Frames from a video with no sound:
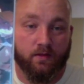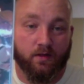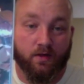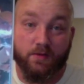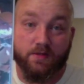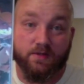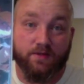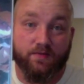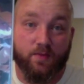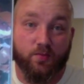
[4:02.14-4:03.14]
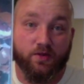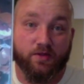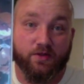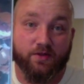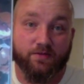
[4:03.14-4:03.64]
Always like
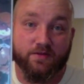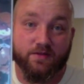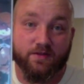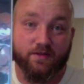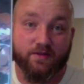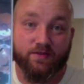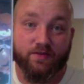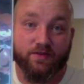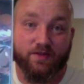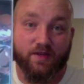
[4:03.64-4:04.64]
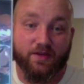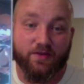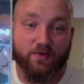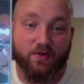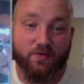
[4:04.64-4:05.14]
Vampirella covers, they, you know, you can't go
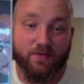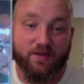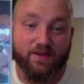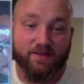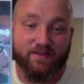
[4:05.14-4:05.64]
wrong with that.